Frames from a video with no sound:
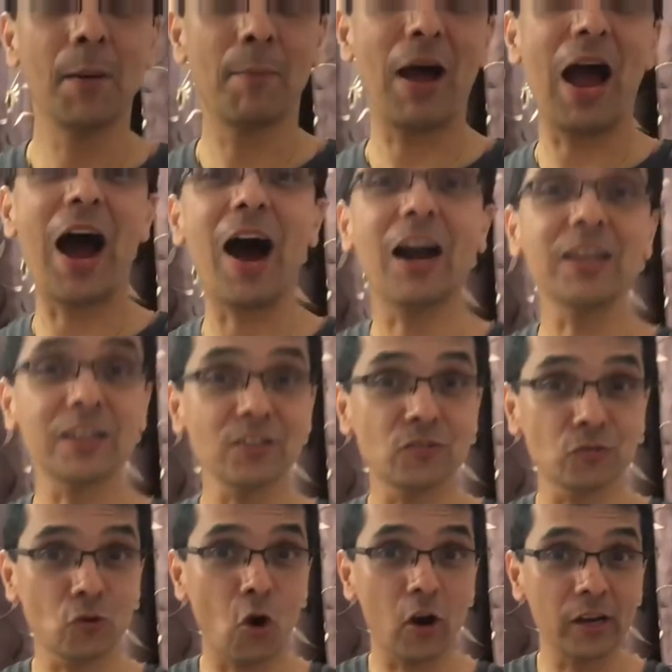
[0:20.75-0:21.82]
My heart
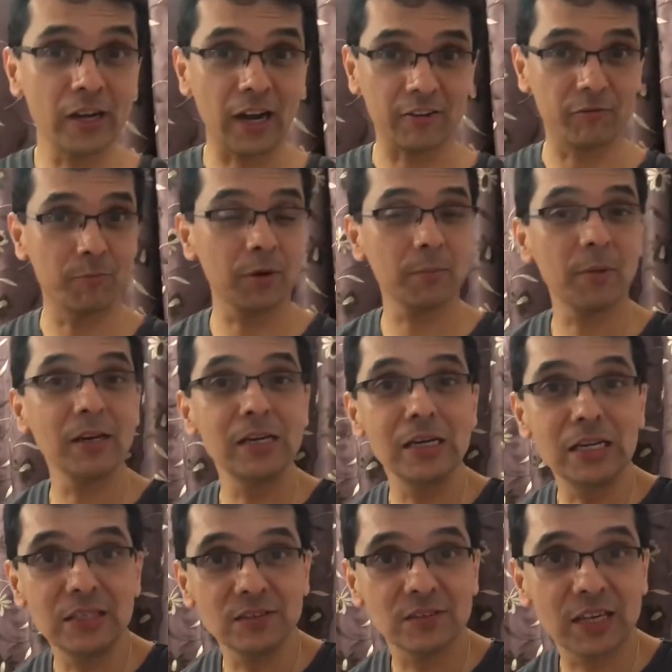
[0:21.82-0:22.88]
is strong enough, but my
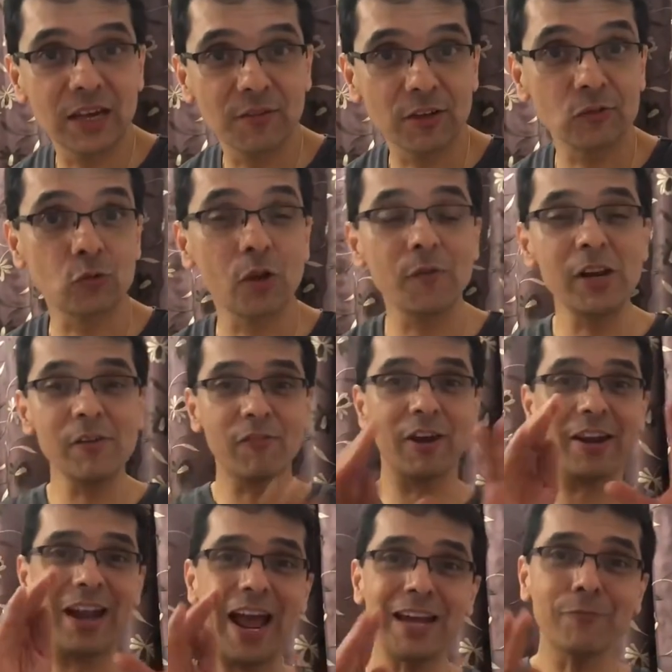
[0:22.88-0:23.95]
knees gave in. So even if
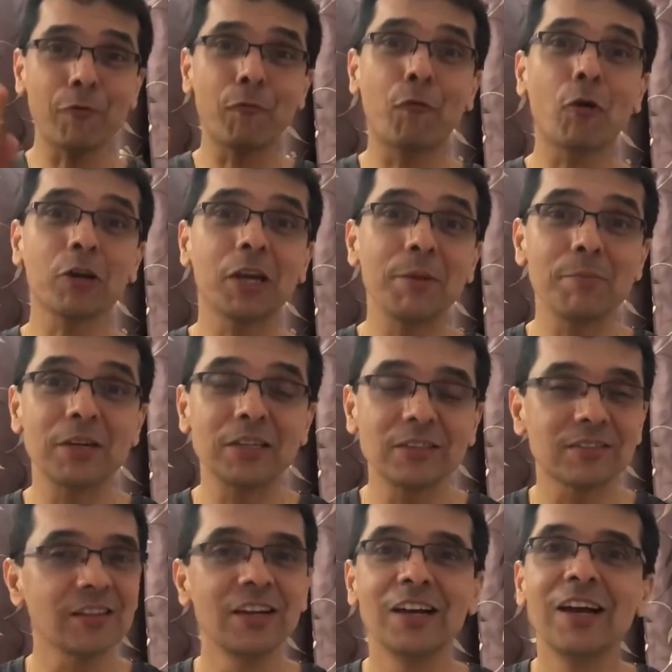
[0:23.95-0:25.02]
I ran for 40
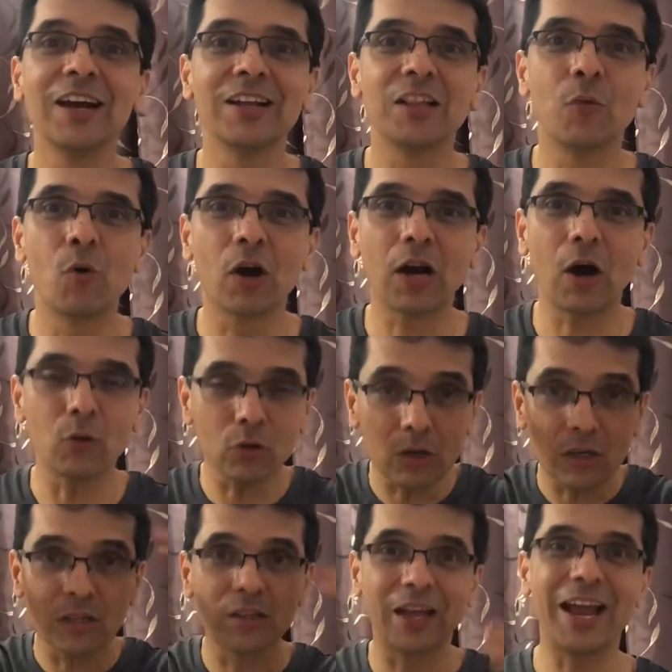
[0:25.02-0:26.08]
minutes, the
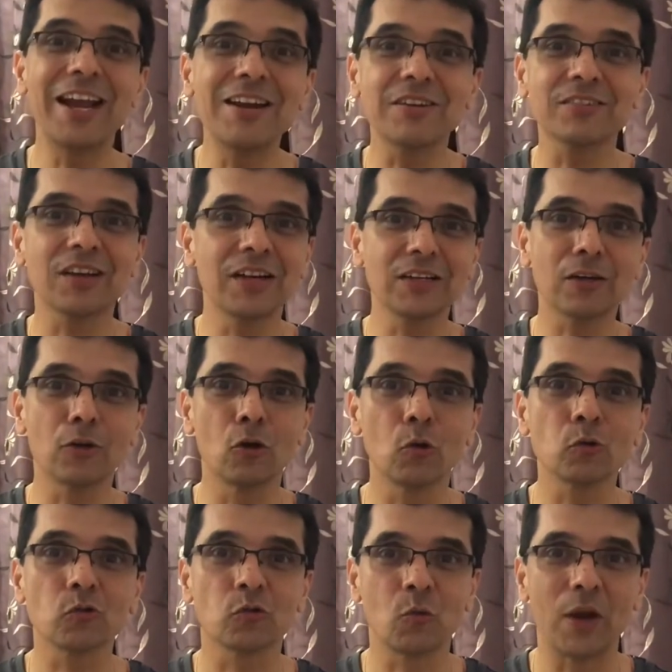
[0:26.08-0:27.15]
workout, the end result,
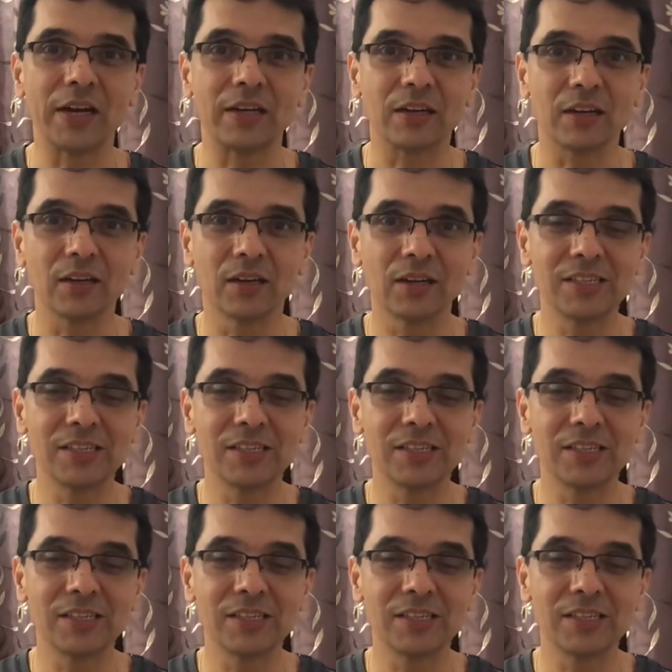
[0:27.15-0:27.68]
no sweat.